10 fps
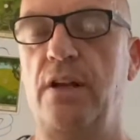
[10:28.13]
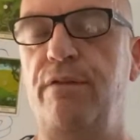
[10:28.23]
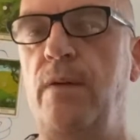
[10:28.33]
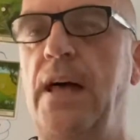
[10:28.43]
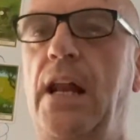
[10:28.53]
I
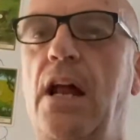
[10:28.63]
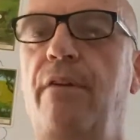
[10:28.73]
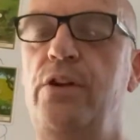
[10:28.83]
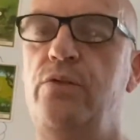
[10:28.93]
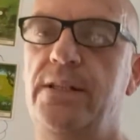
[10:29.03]
feel that a
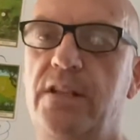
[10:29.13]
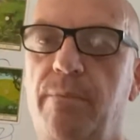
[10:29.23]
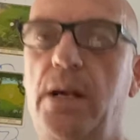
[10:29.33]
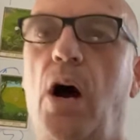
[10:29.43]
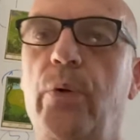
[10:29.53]
love interest could
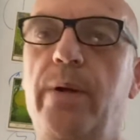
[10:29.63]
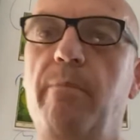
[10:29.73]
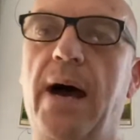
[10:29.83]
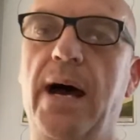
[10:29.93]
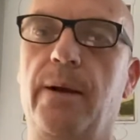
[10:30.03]
be holding
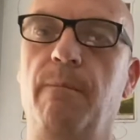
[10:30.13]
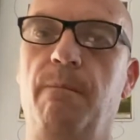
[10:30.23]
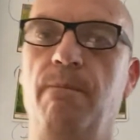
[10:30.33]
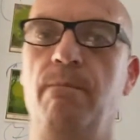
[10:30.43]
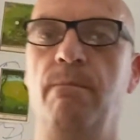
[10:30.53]
back
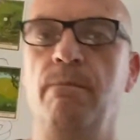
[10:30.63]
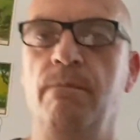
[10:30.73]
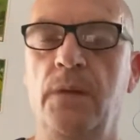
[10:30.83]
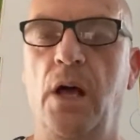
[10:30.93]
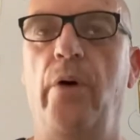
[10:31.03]

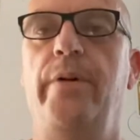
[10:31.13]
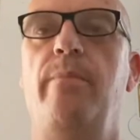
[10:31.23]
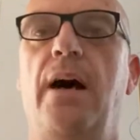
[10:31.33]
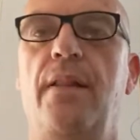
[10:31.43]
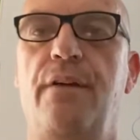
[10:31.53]

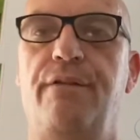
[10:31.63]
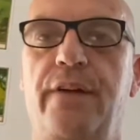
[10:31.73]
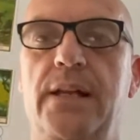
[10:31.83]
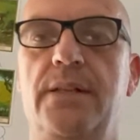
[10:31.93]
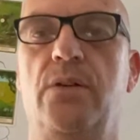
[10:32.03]
their
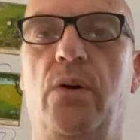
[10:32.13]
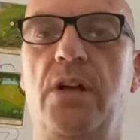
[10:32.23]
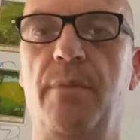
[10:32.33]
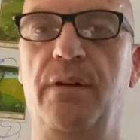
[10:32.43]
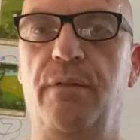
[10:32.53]
feelings, not
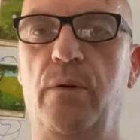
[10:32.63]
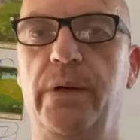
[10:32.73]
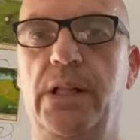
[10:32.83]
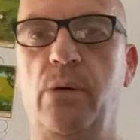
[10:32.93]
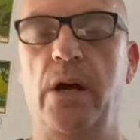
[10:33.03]
coming
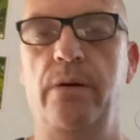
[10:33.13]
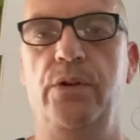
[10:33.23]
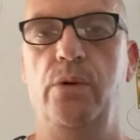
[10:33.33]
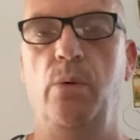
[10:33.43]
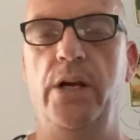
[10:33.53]
forward in the way
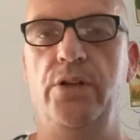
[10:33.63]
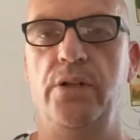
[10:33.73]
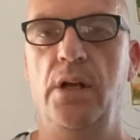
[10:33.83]
which you wish.